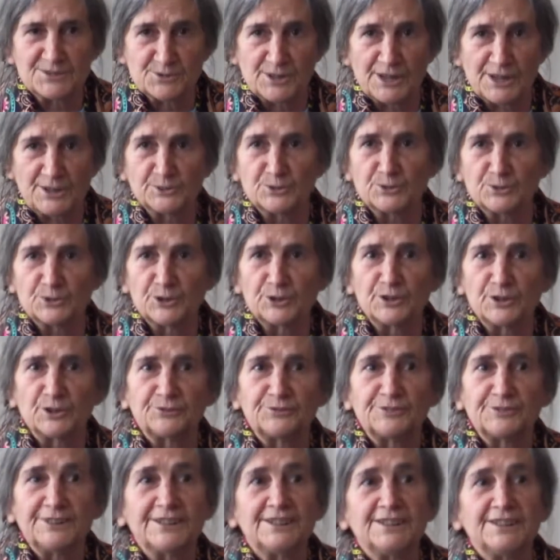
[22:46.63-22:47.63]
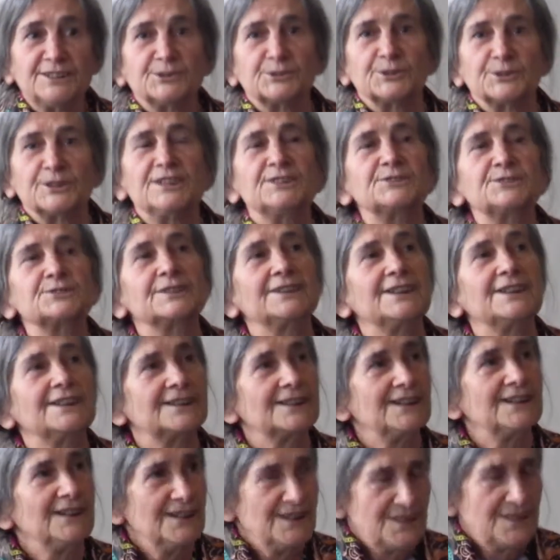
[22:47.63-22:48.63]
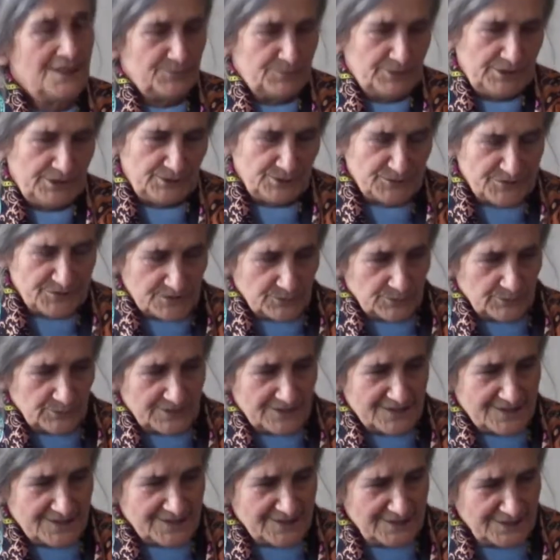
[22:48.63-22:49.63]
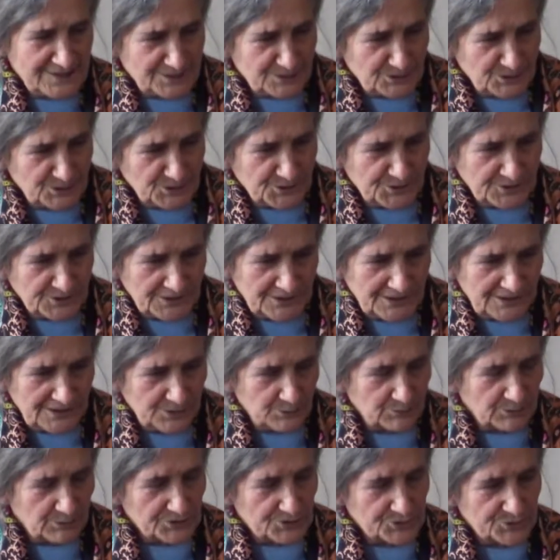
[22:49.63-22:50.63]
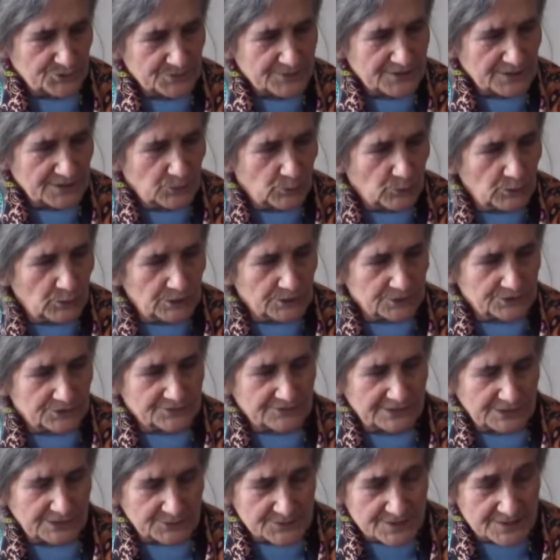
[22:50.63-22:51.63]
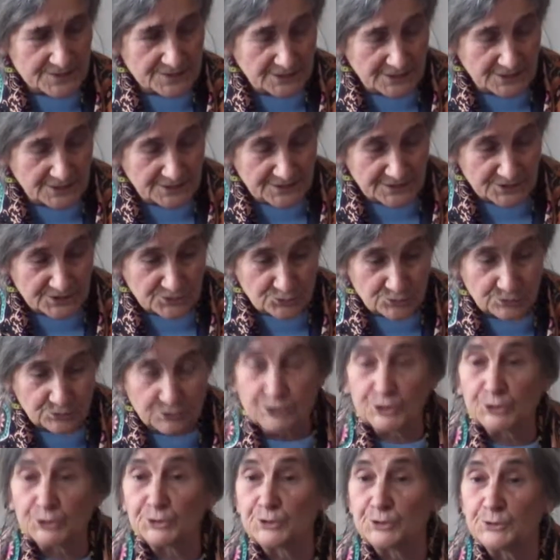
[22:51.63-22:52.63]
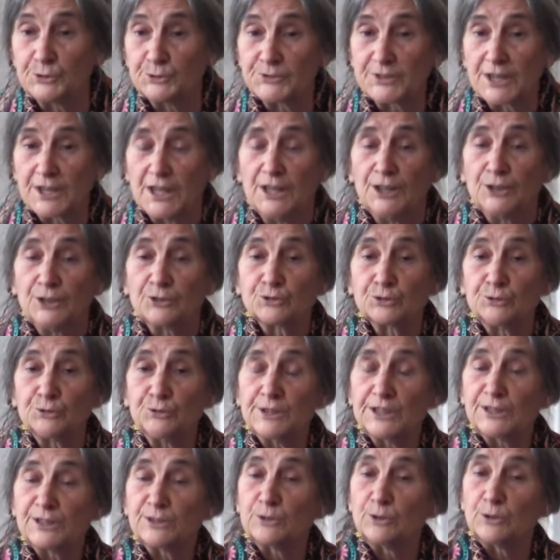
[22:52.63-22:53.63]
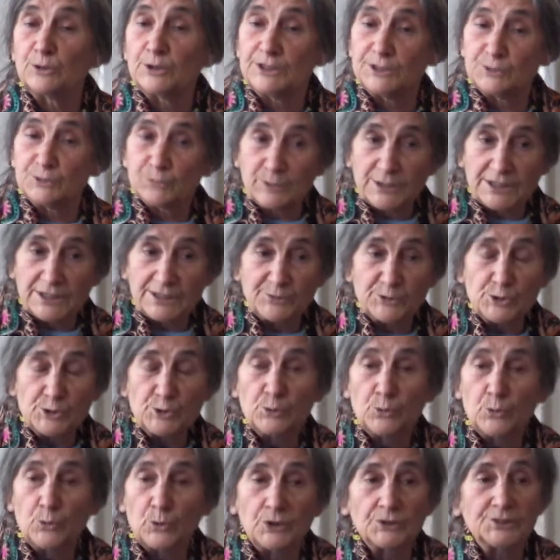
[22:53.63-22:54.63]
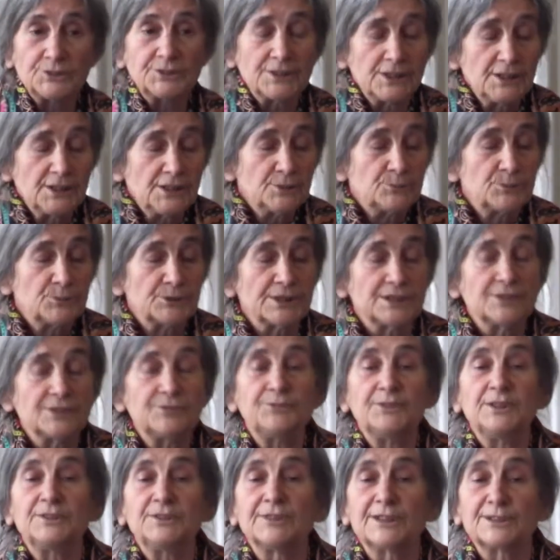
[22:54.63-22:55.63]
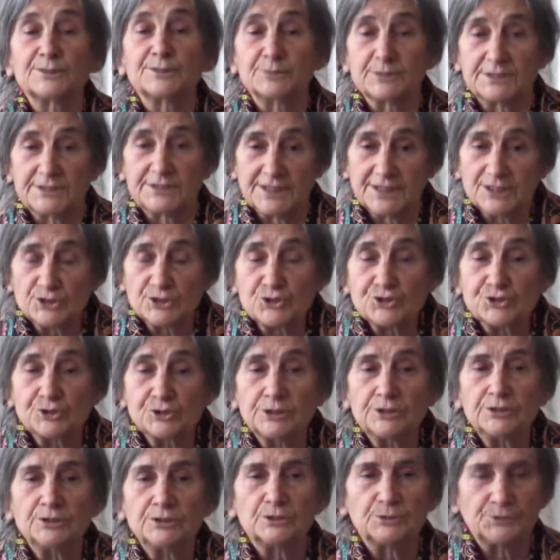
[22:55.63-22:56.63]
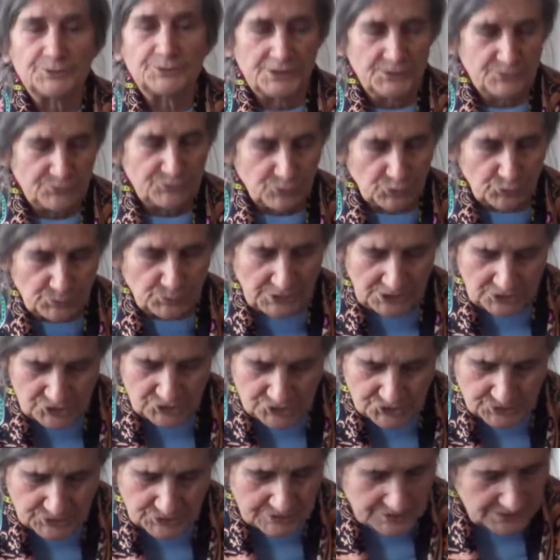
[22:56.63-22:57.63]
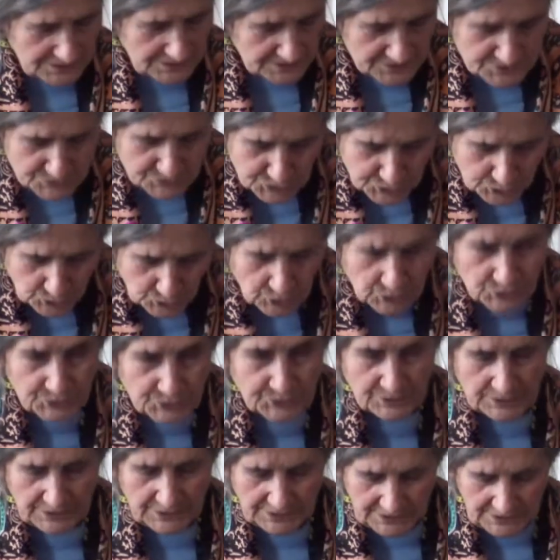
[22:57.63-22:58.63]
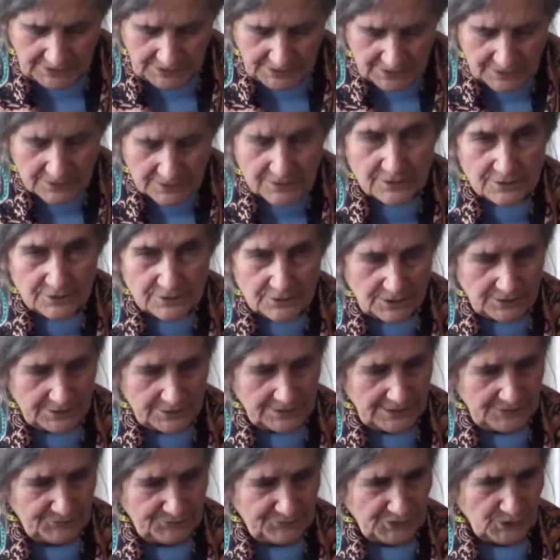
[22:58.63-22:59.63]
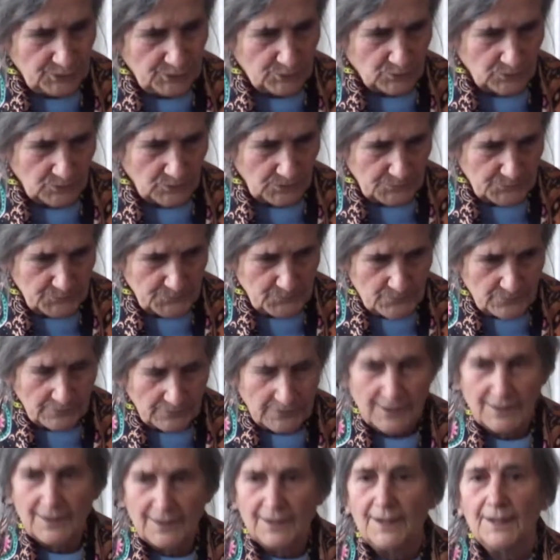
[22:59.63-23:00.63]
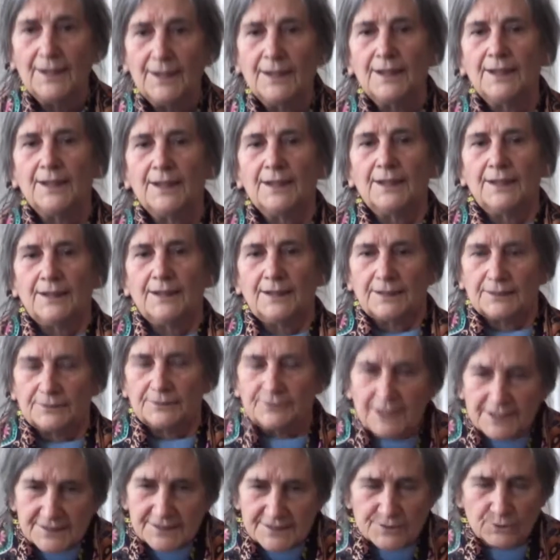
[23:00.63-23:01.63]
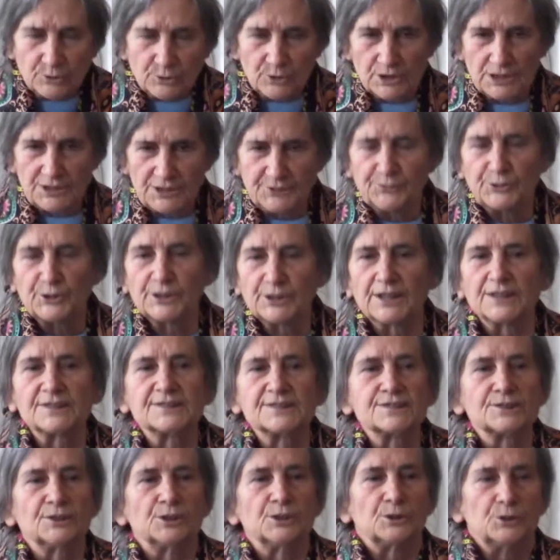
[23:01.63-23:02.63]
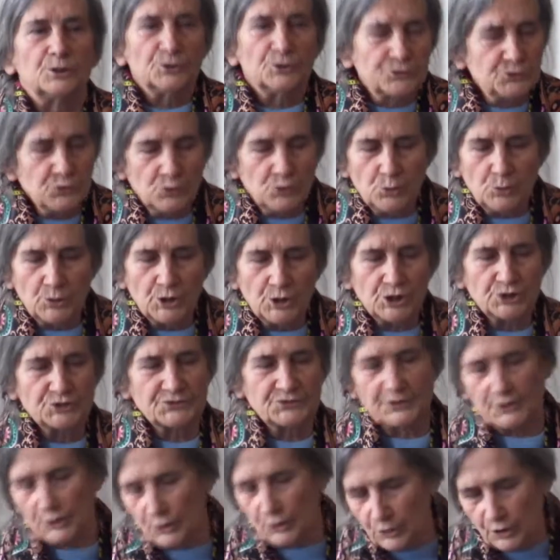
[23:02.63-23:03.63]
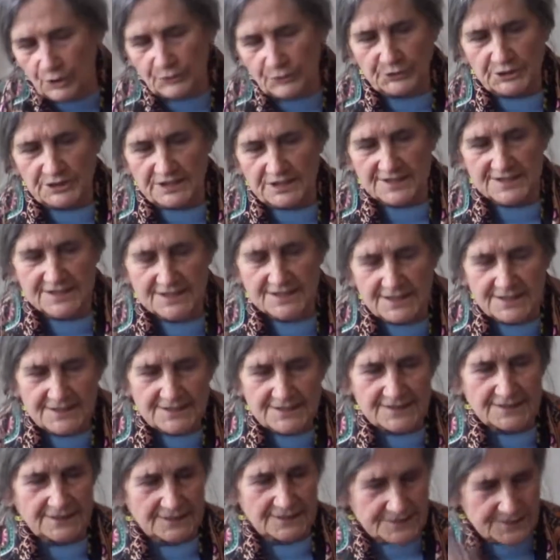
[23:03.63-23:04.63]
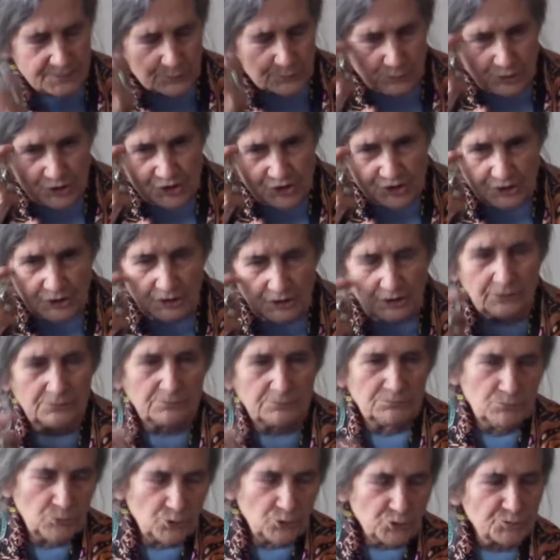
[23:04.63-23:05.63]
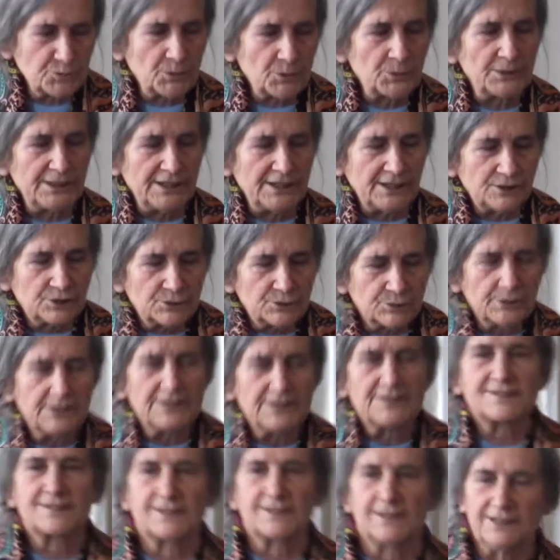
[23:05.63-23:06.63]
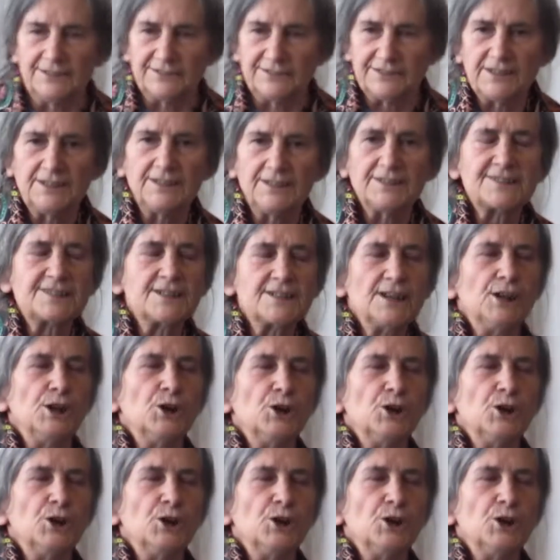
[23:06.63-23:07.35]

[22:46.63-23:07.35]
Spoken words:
You can no longer find it on internet because I was told I was using words that a scientist should not use. So you can call it whatever you want, but I think that retention of information is totally unethical. That's only for cancer. few words are other diseases which are most probably increased in kids.